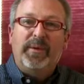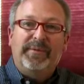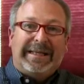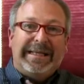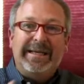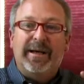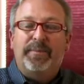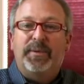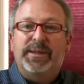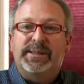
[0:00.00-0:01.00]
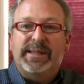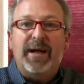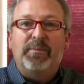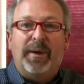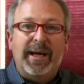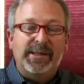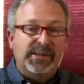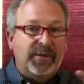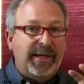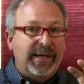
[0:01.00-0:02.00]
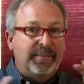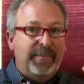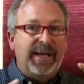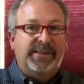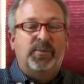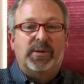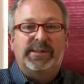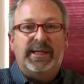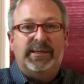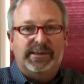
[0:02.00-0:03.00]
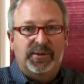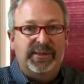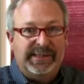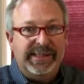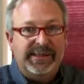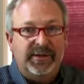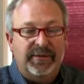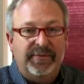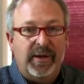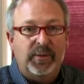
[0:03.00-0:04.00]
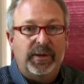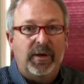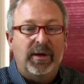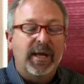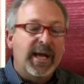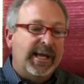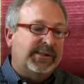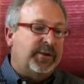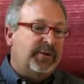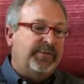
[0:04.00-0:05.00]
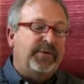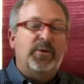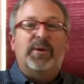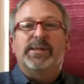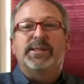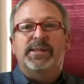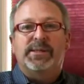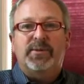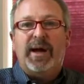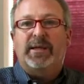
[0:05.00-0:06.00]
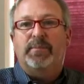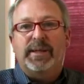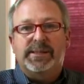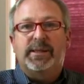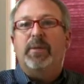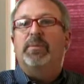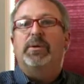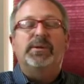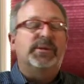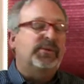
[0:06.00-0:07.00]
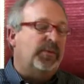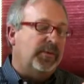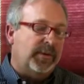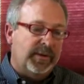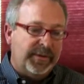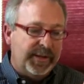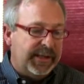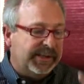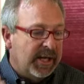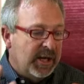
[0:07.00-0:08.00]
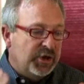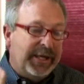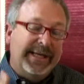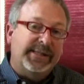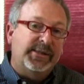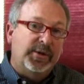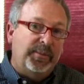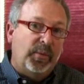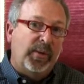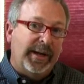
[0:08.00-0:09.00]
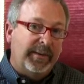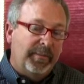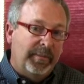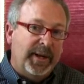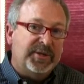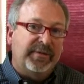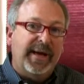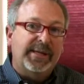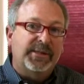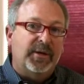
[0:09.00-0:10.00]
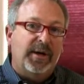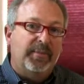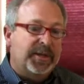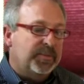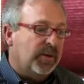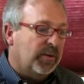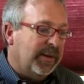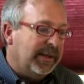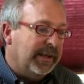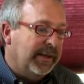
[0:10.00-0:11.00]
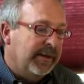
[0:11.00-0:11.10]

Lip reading: we've cleaned up this soundbite so that it makes more sense, so that it's easier to follow along, and so that your viewer isn't distracted by stumbles or things. She gets to the point much faster and much more quickly.